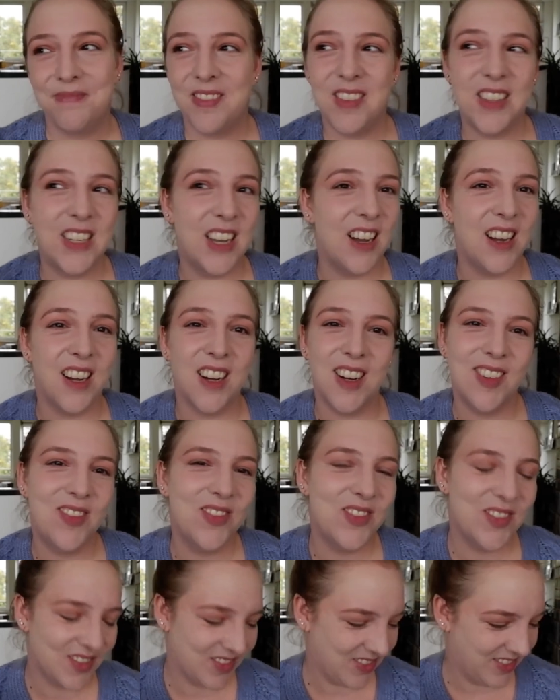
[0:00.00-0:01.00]
Nah.
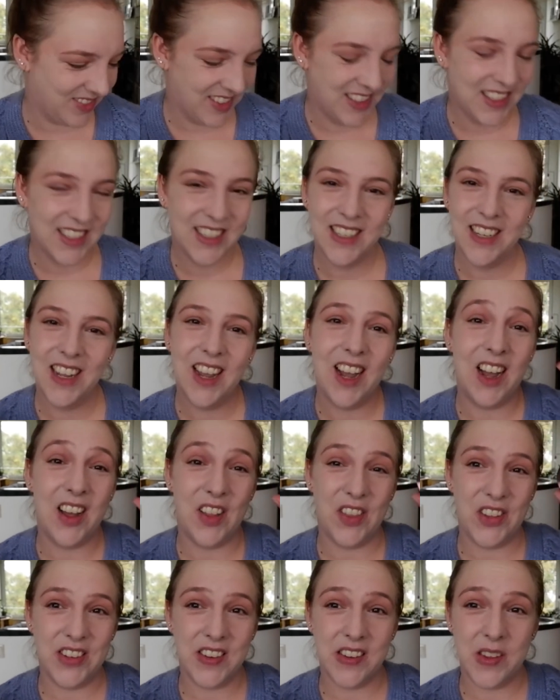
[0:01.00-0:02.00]

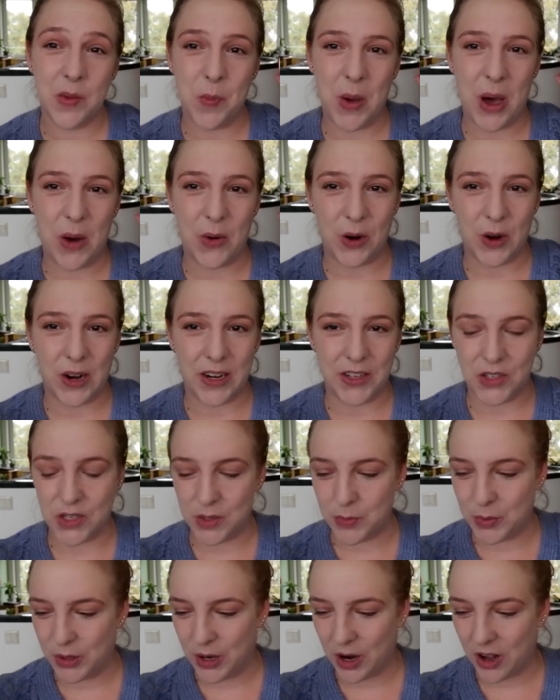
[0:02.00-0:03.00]
Uh, this is the powder I
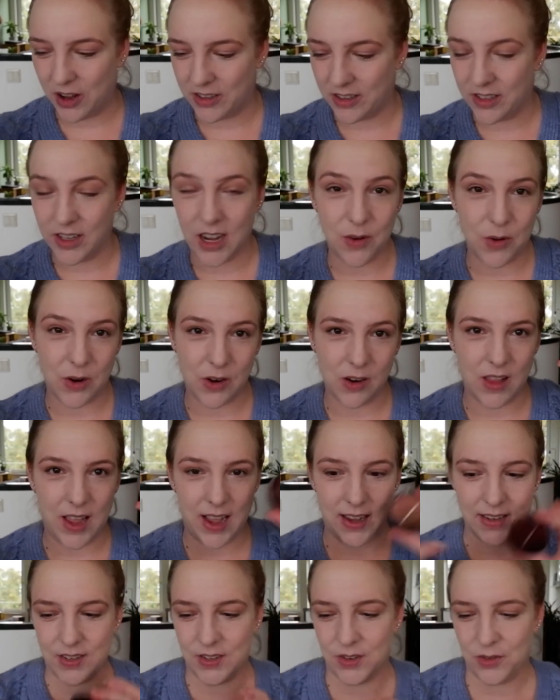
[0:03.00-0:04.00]
just put on, the
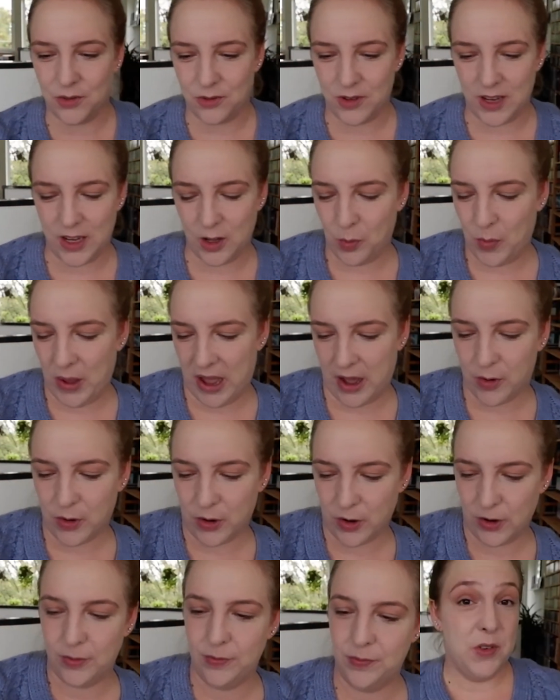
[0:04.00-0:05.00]
Hourglass Veil
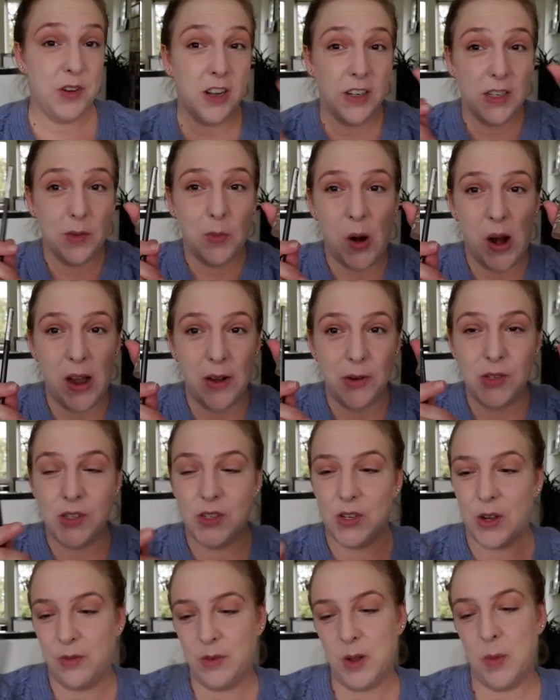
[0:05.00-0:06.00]
Powder. Moving on to brows,
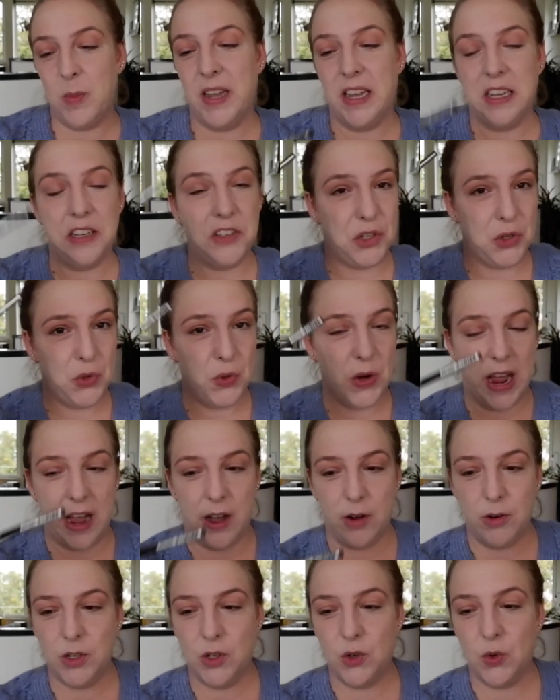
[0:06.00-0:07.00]
so I've got my Etude
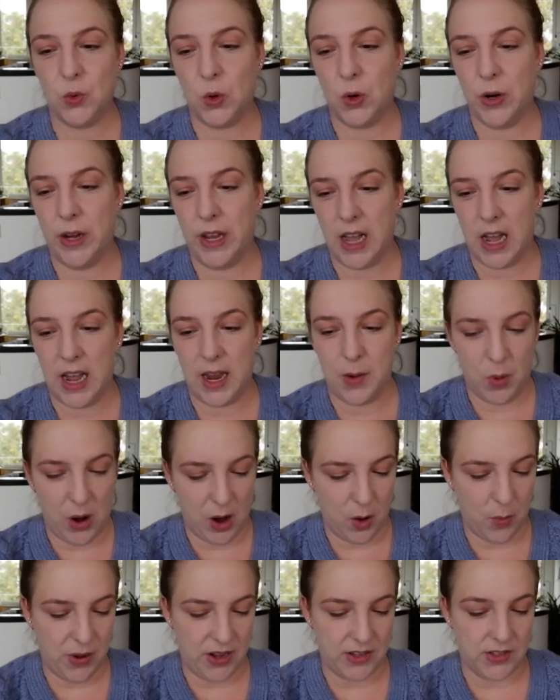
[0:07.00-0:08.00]
House Drawing
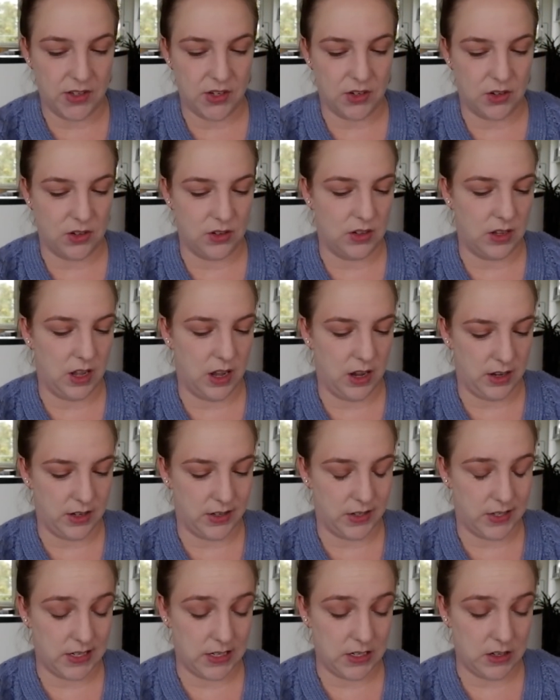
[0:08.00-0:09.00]
Eyebrow Pencil uh,
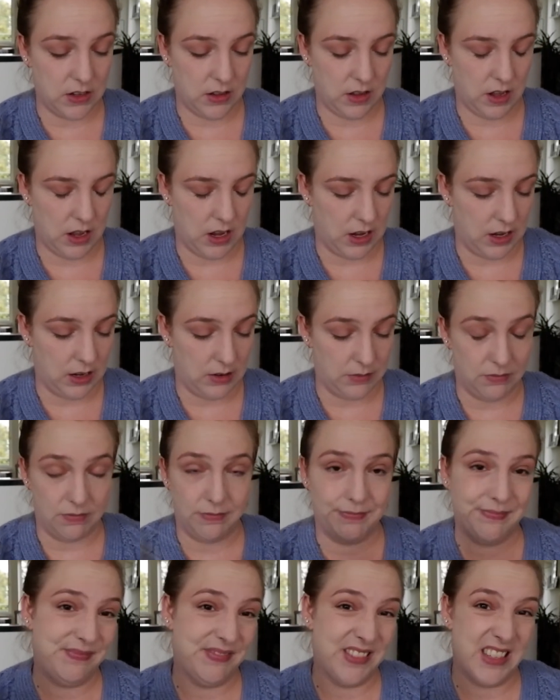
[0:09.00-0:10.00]
still. Um,
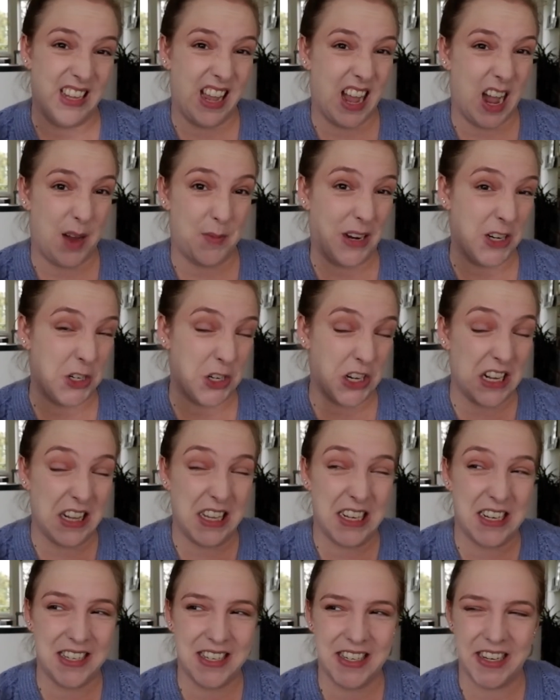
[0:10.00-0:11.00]
I'm actually a
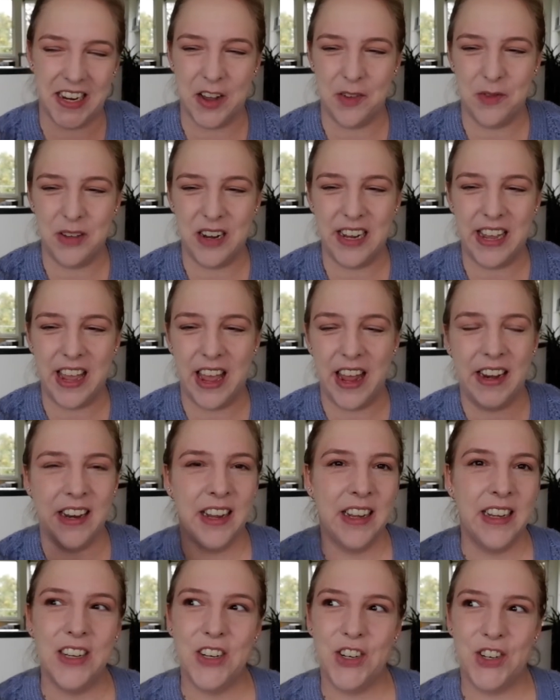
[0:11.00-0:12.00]
little sick of it
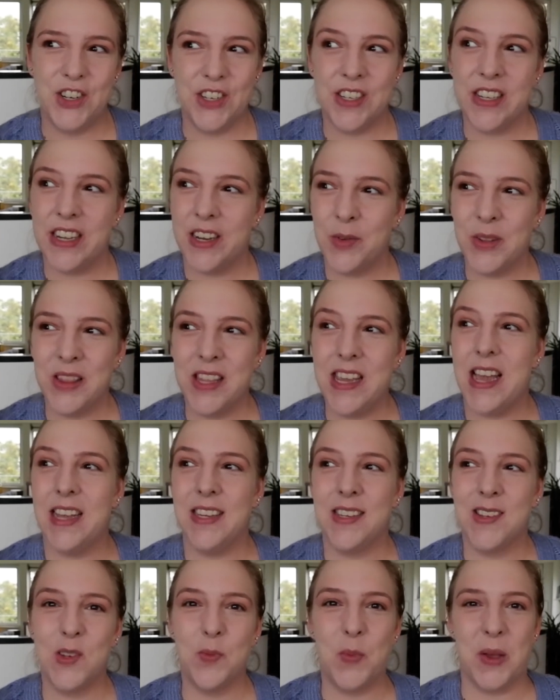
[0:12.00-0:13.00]
again. Just like with the
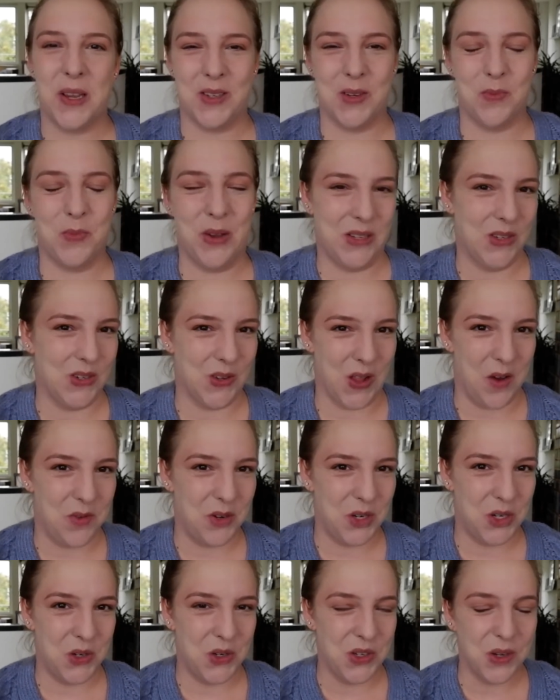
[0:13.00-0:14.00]
Essence pe pencil I
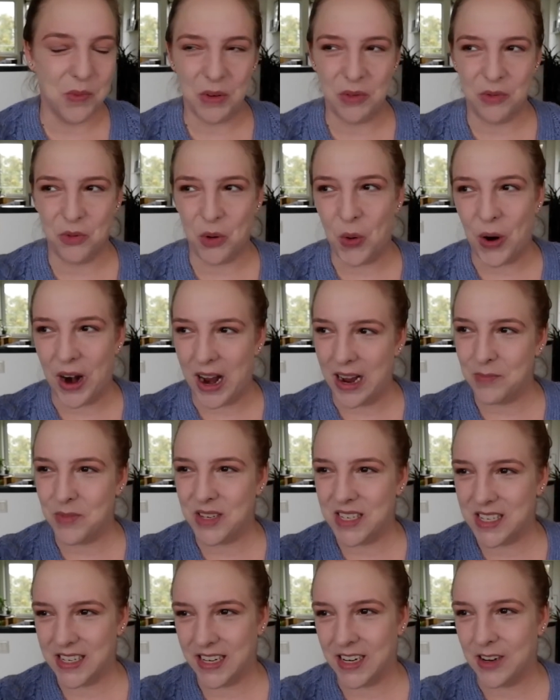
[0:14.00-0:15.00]
was using before, I'm
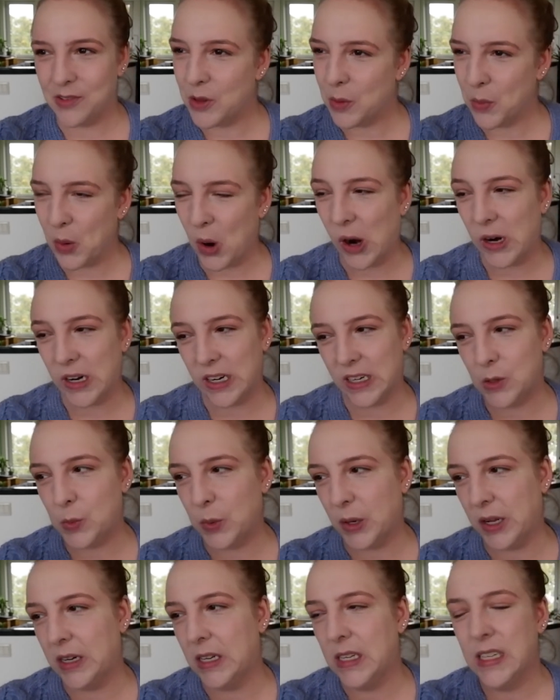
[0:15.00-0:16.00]
sick of the product,
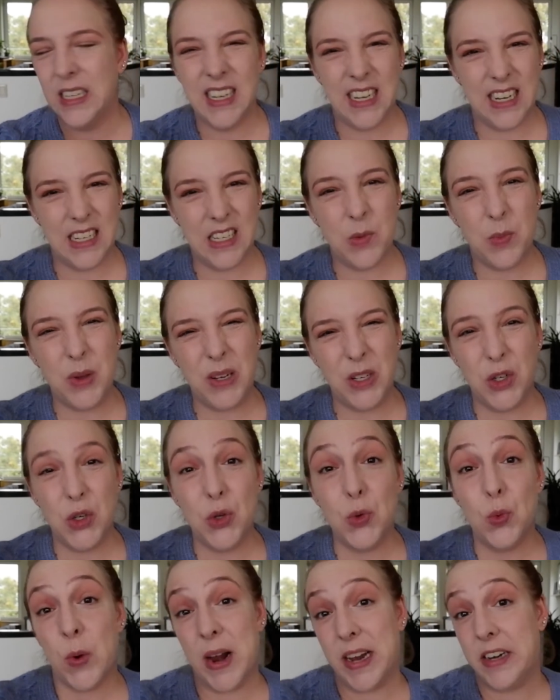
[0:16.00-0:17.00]
but it's a bit
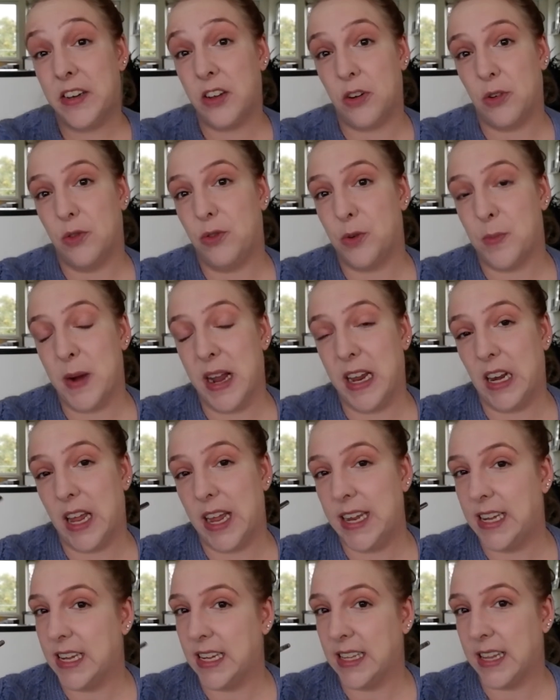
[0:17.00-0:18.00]
too red toned for my
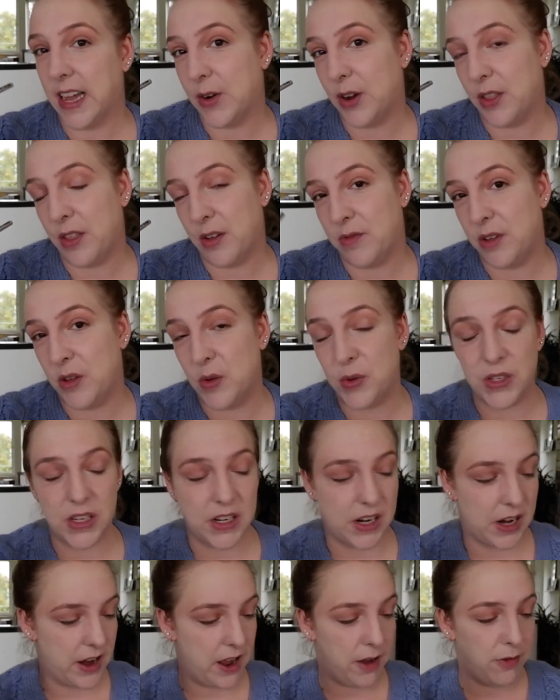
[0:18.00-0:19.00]
liking now that I've used
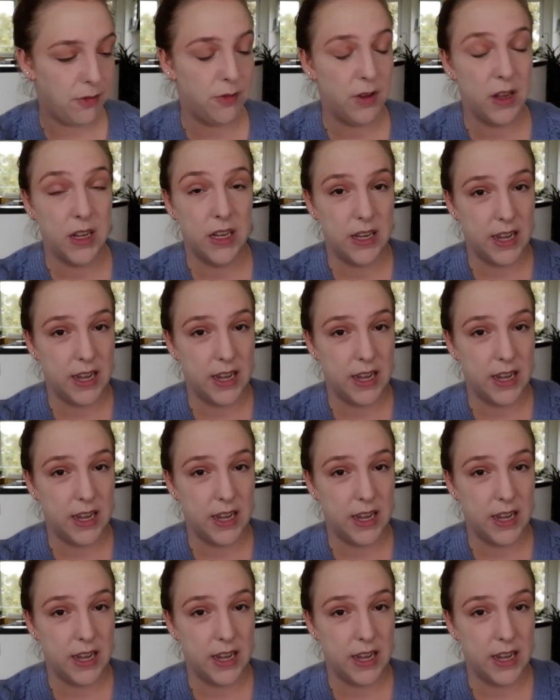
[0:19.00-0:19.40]
it enough.